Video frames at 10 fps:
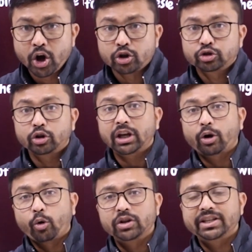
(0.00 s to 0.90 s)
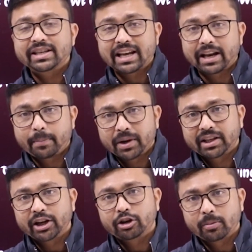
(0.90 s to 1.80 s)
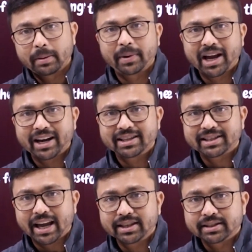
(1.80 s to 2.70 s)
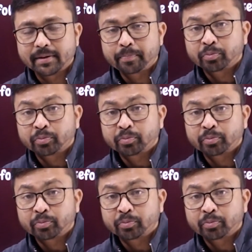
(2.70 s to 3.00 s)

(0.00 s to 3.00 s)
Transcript: So the coaches and everything, it will be bigger in size.